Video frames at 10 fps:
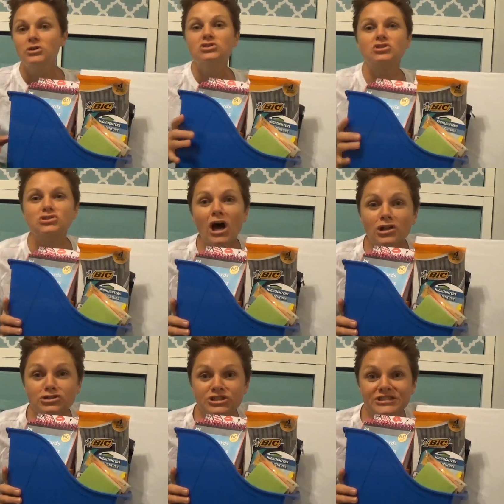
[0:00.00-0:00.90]
So
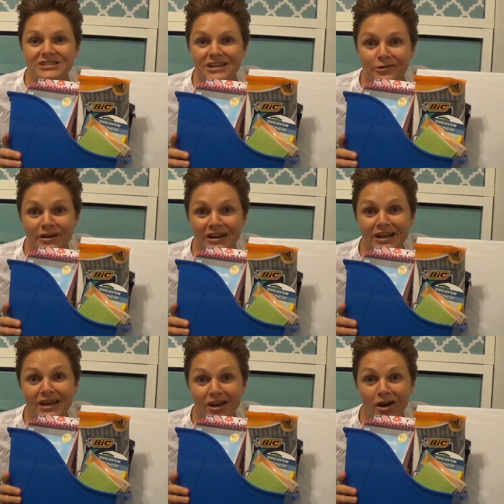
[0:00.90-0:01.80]
Dollar Tree is getting ready to
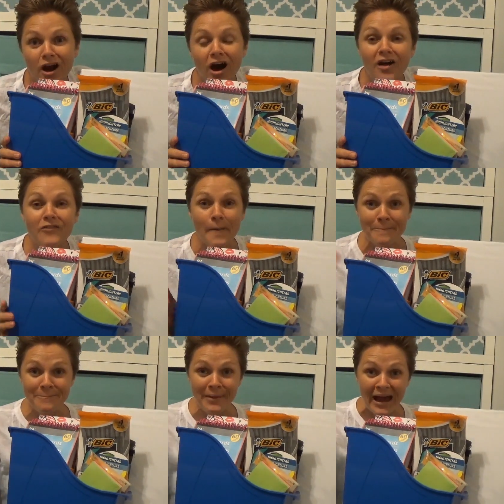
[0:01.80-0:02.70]
kick off
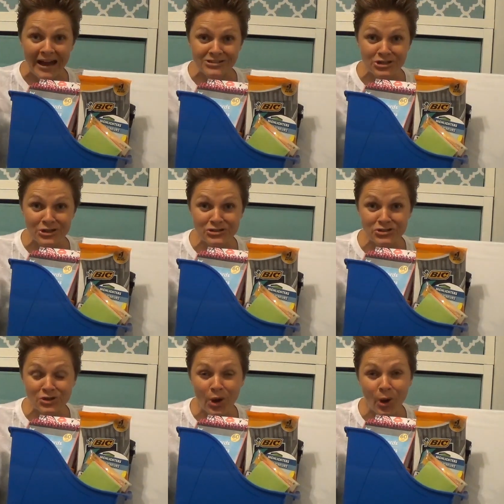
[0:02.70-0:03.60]
back to
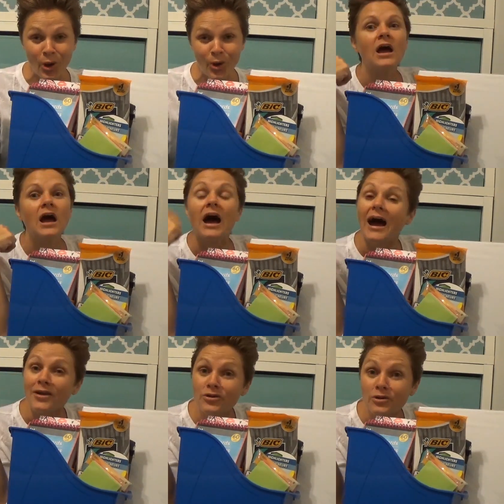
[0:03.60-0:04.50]
school.
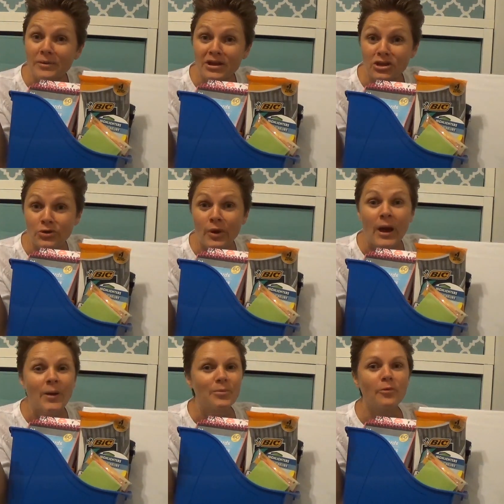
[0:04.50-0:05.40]
I don't know about you,
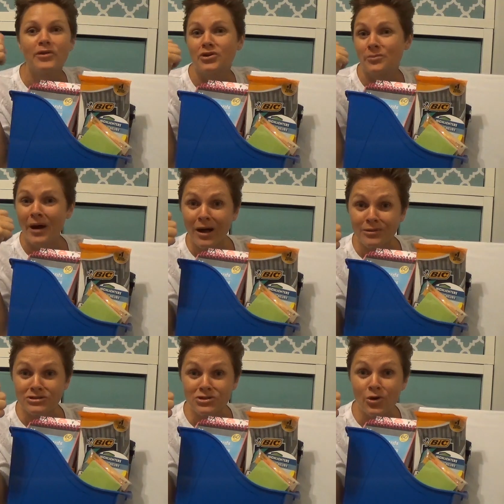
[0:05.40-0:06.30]
but whether you're
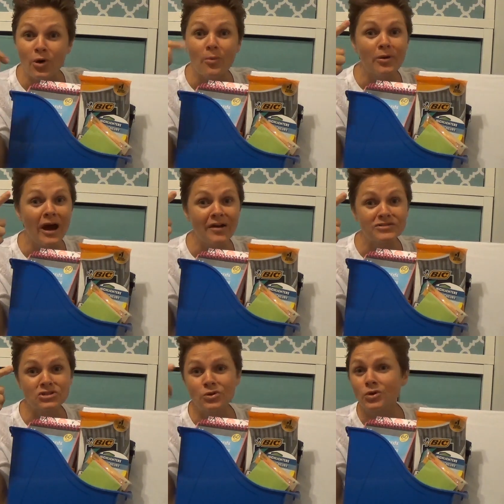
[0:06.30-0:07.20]
public school, private
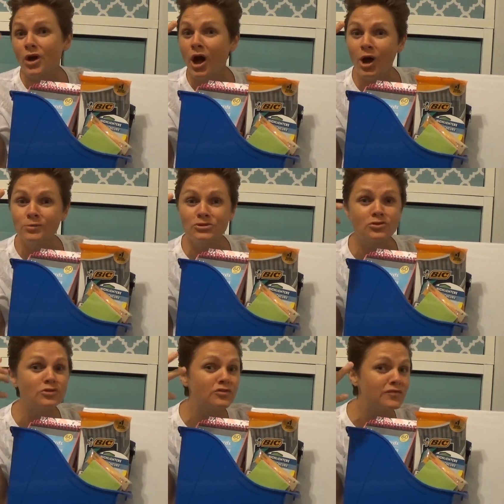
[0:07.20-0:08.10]
school,
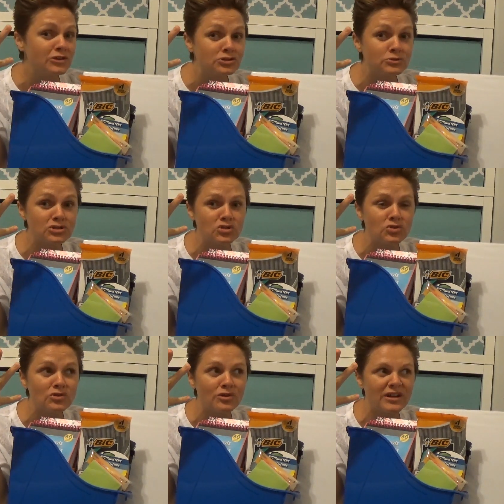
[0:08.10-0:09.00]
homeschool, virtual
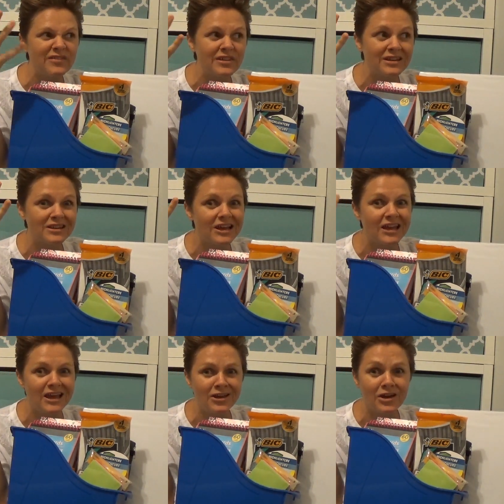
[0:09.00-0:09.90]
school, or even like
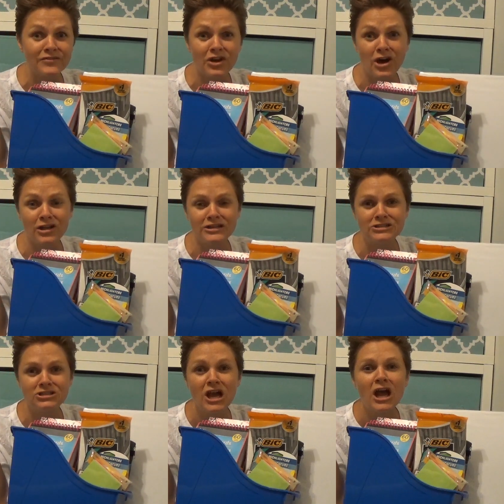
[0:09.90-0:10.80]
heading off to college,